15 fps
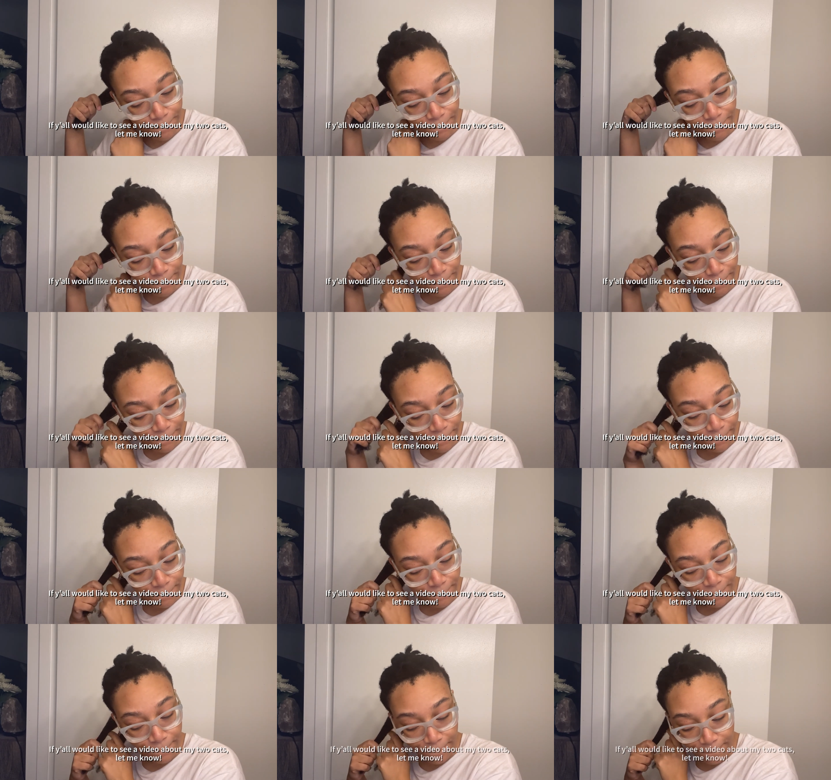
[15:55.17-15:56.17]

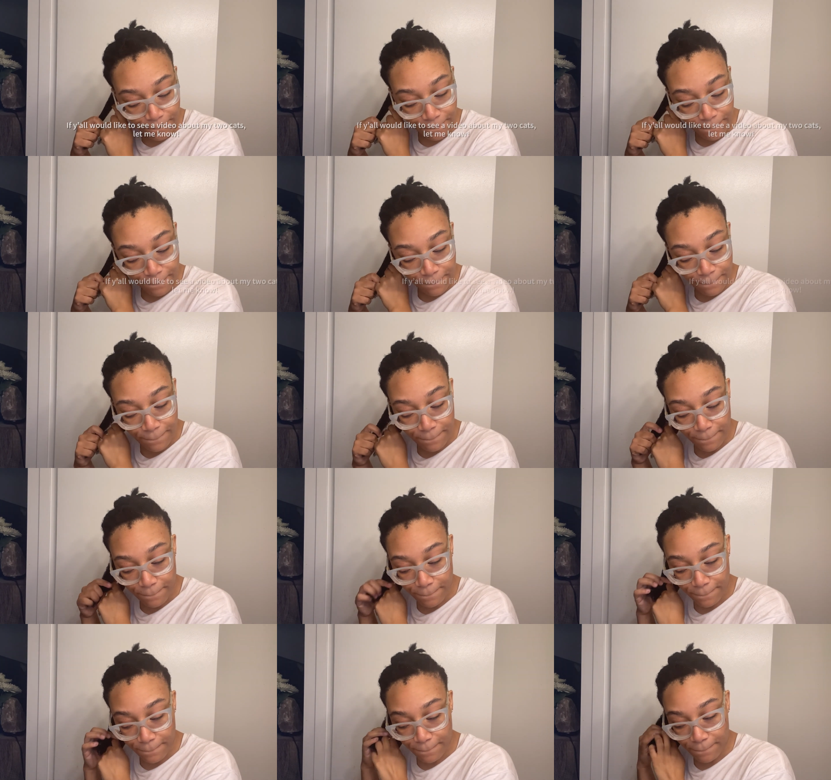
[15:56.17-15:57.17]

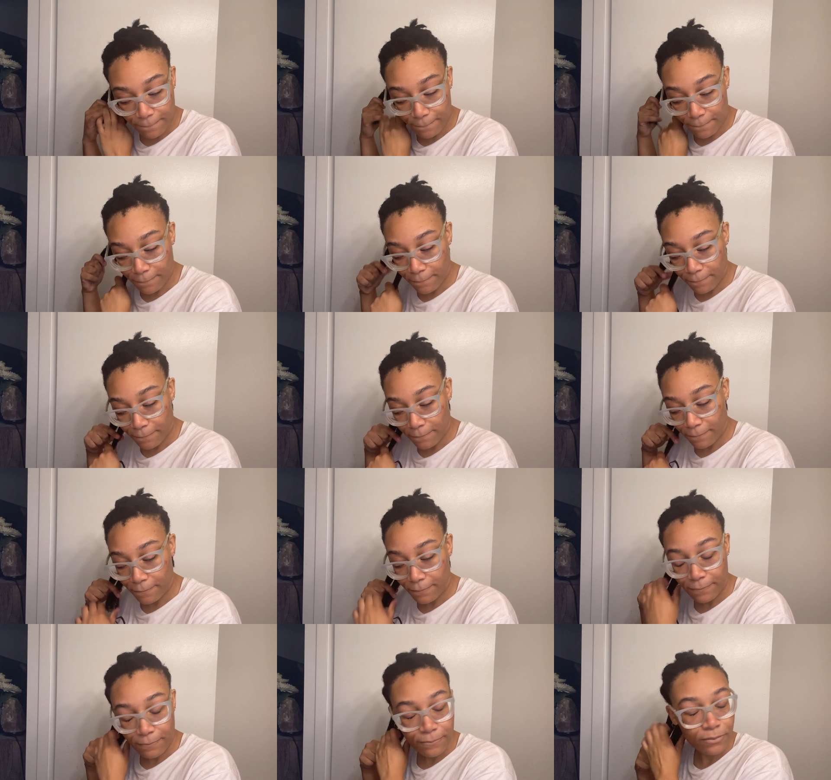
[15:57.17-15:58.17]

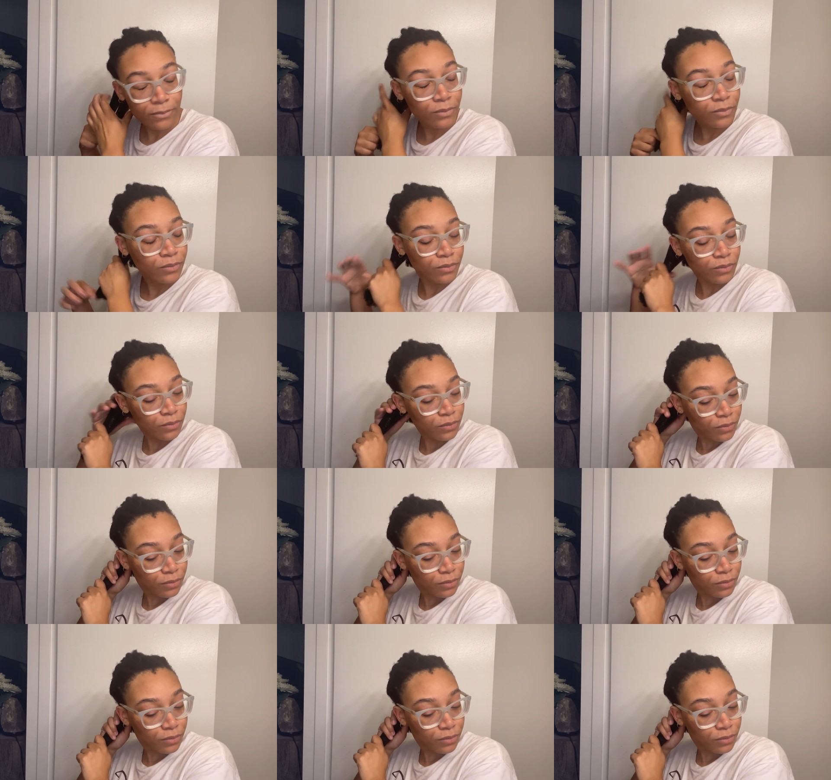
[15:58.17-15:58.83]
Nobody speaks.